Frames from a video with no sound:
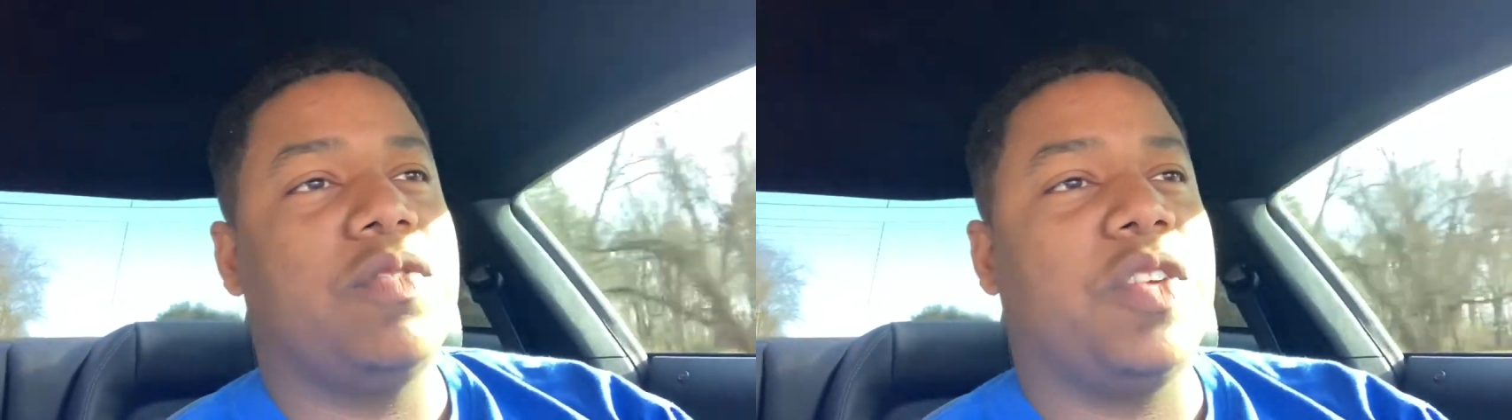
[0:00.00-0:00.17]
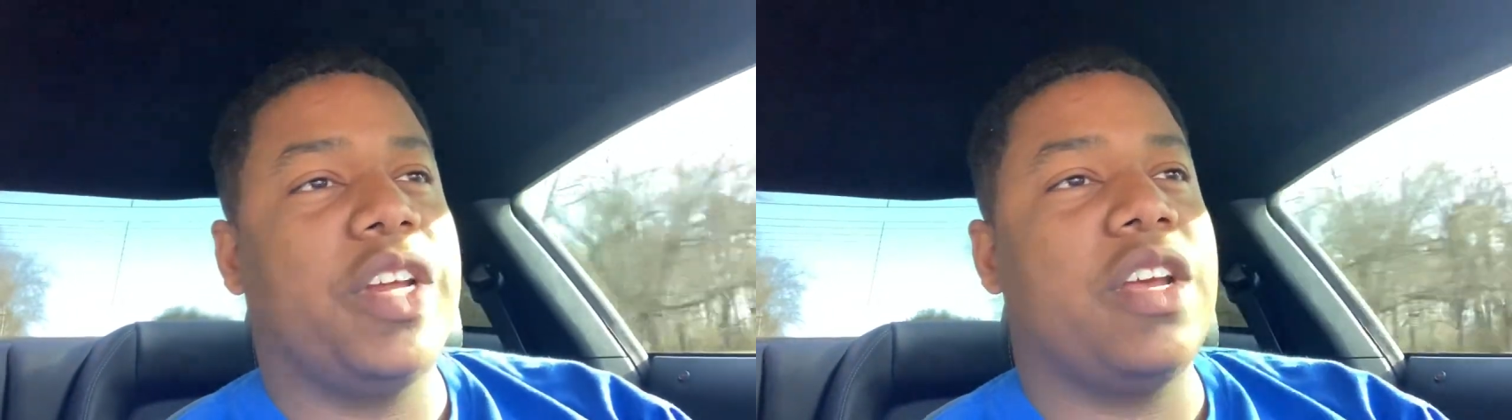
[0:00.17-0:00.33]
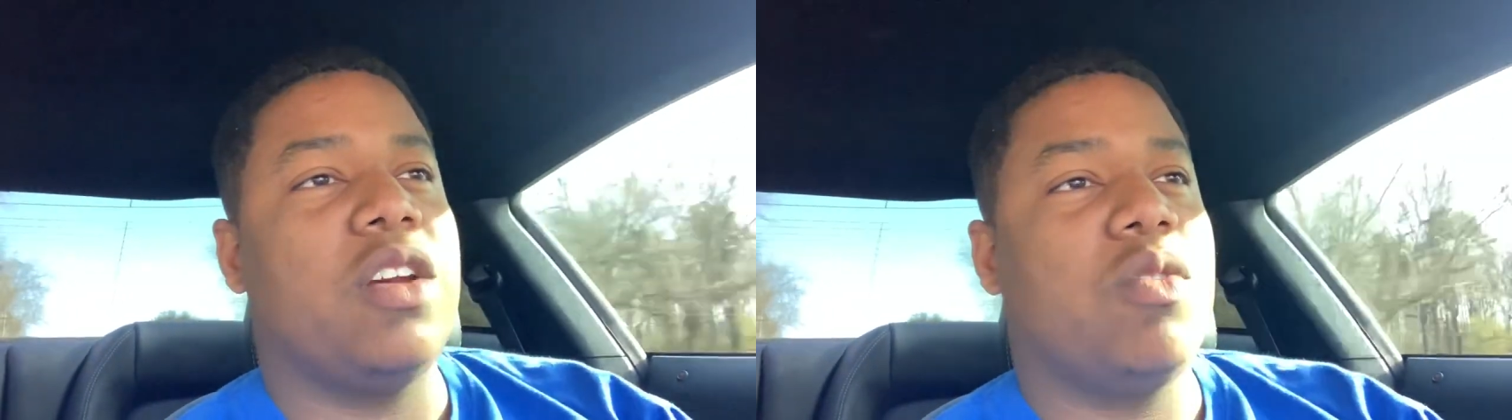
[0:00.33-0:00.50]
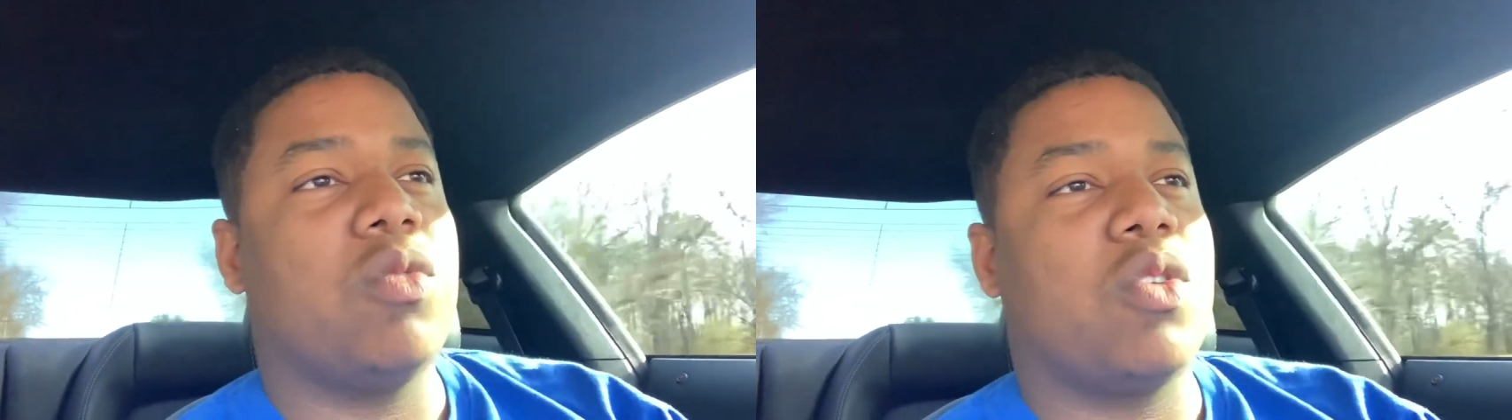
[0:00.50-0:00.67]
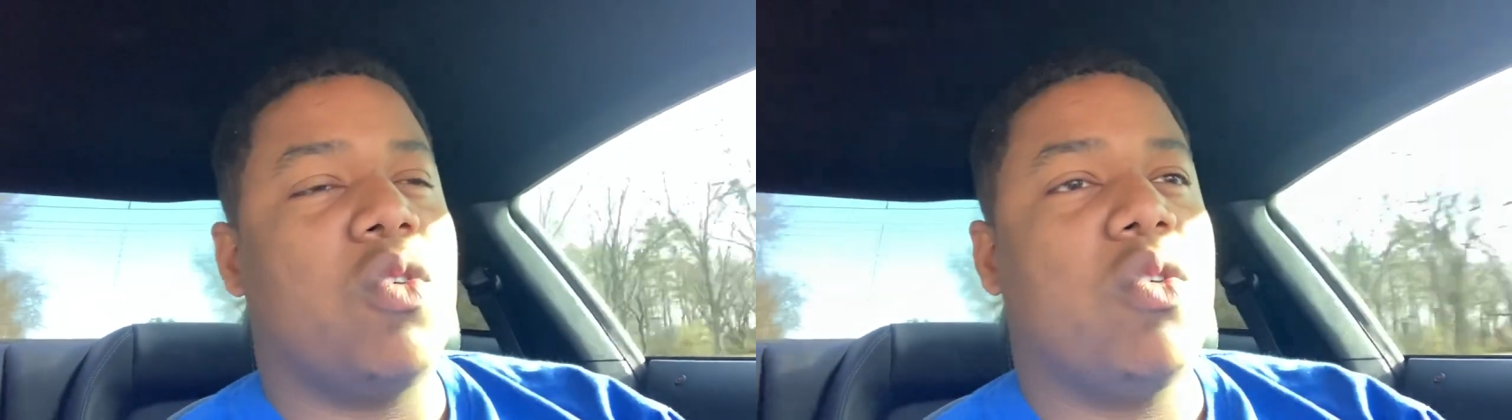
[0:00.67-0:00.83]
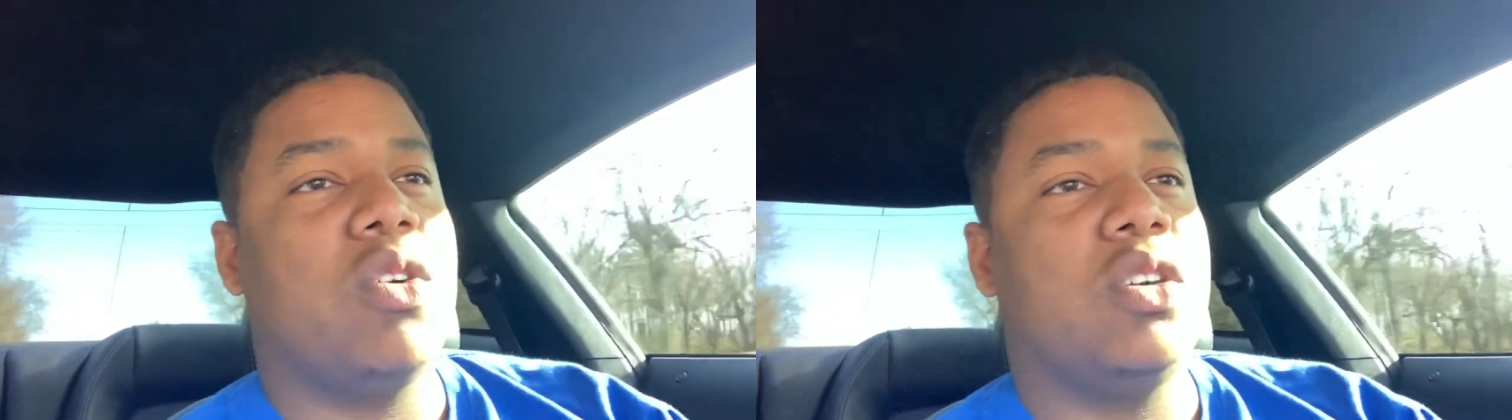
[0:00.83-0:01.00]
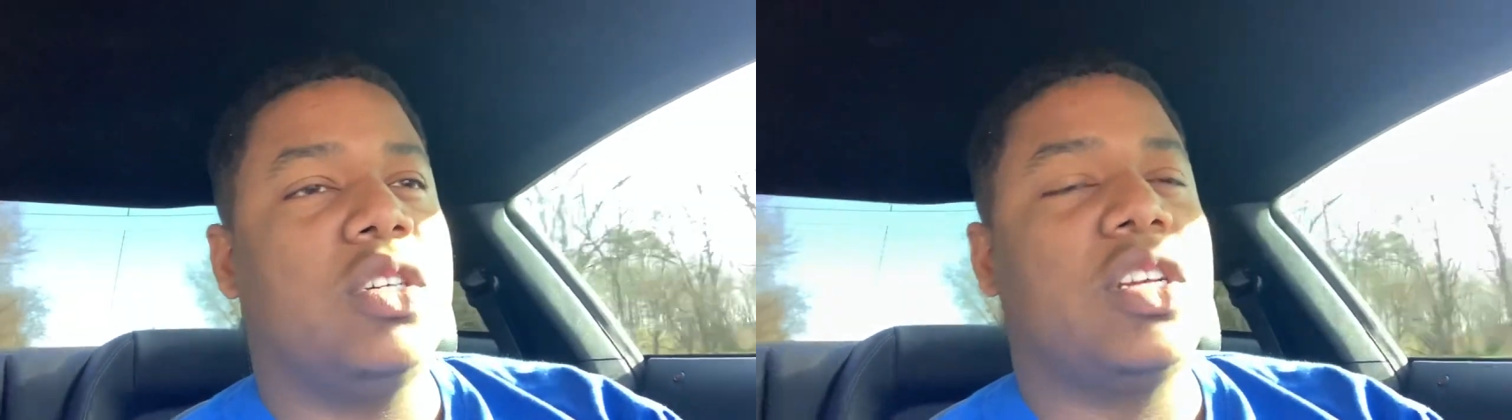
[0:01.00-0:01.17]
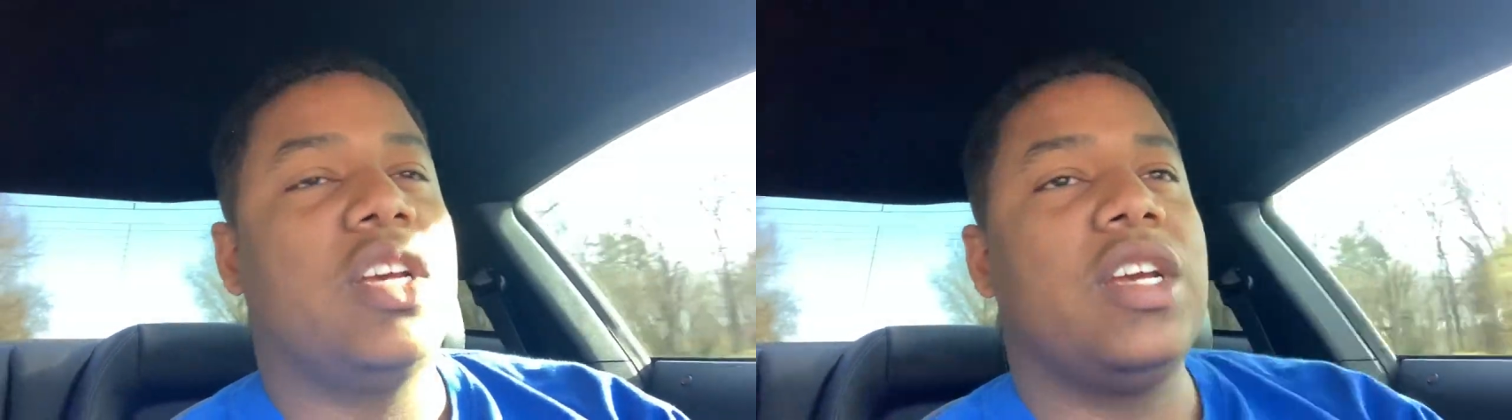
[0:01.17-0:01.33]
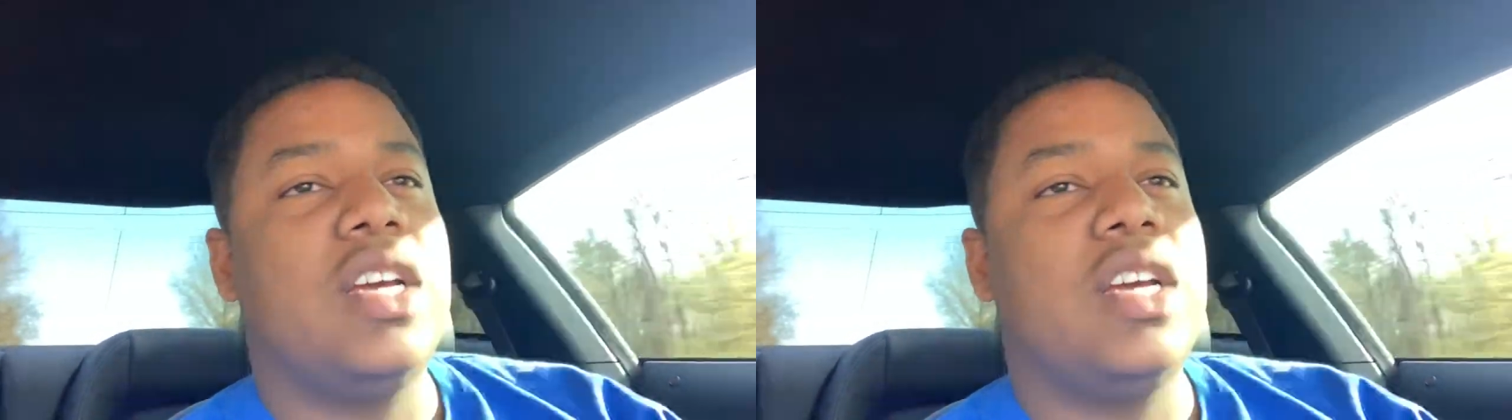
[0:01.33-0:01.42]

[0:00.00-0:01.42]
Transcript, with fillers: and video recorders,